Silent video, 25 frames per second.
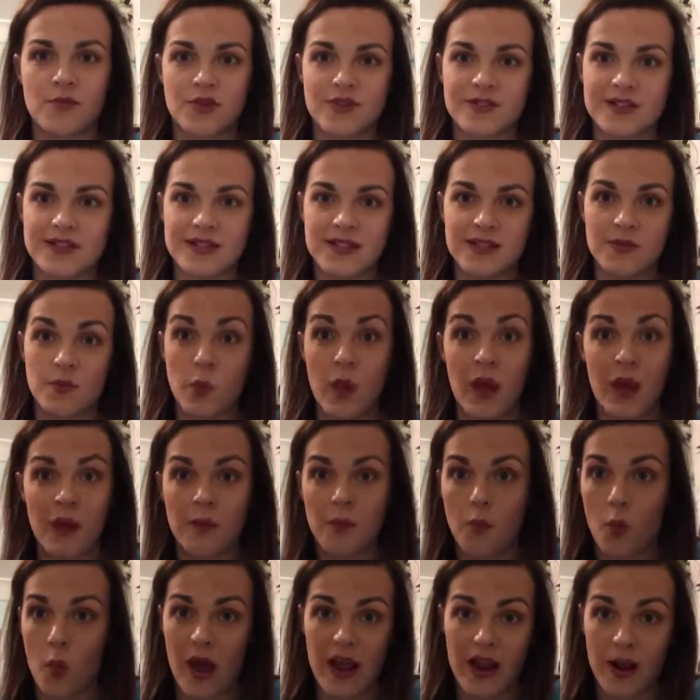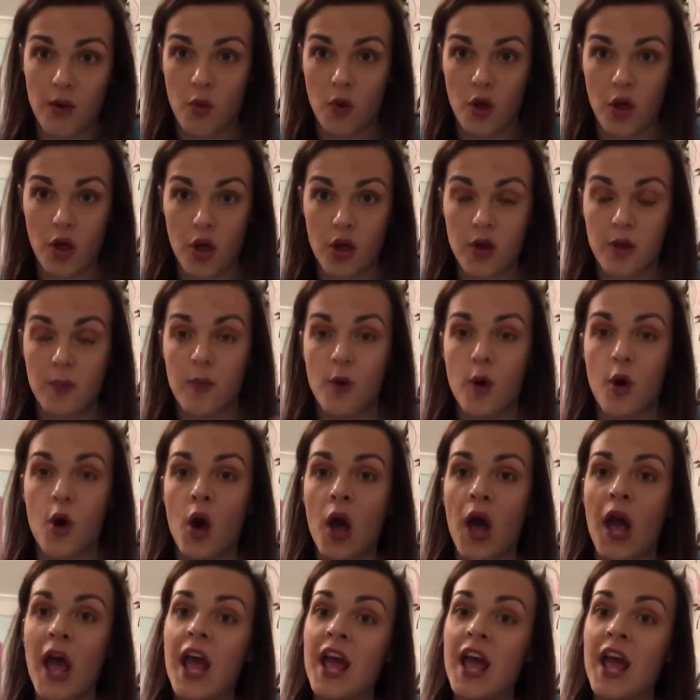not dissing like where I work but